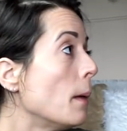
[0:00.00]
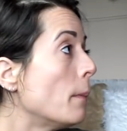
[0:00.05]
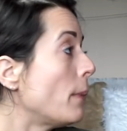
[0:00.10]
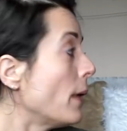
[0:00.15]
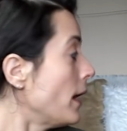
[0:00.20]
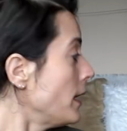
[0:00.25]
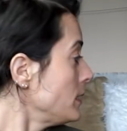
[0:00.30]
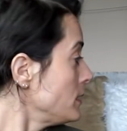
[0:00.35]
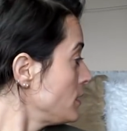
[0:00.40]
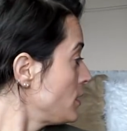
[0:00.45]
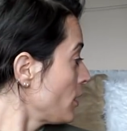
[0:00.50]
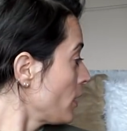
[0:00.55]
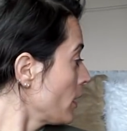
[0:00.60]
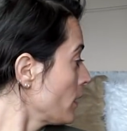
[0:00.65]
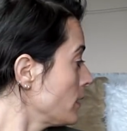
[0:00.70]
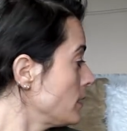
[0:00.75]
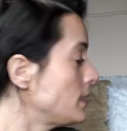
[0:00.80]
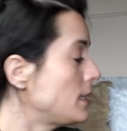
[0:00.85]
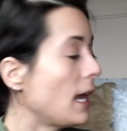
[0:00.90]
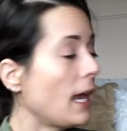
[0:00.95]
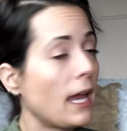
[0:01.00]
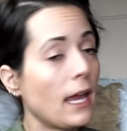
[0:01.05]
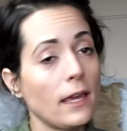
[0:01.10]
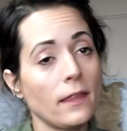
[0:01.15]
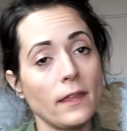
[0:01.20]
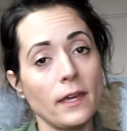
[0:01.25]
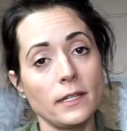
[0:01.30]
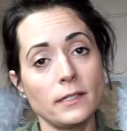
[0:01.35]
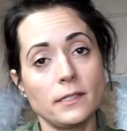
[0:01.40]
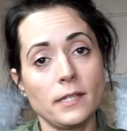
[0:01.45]
But during the day
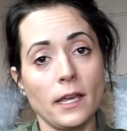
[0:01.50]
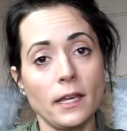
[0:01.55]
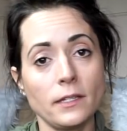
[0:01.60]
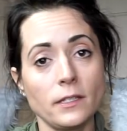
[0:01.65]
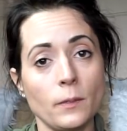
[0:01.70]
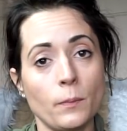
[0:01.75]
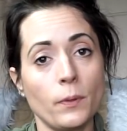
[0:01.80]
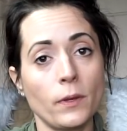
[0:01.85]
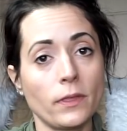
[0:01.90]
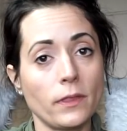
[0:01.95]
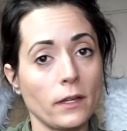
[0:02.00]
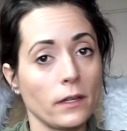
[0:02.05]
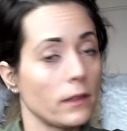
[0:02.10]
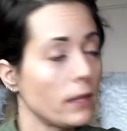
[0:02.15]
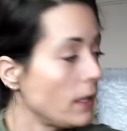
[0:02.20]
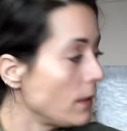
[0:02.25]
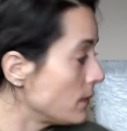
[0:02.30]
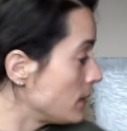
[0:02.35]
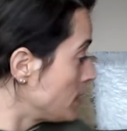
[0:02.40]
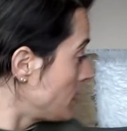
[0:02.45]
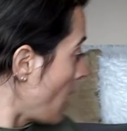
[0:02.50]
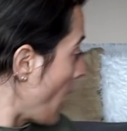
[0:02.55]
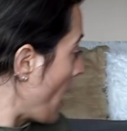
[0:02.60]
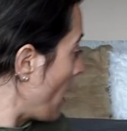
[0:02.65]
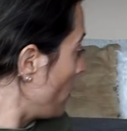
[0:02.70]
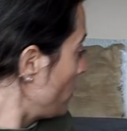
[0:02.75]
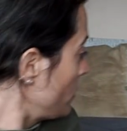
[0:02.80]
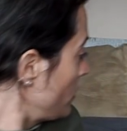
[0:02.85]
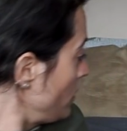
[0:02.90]
they tend to put their leaves down,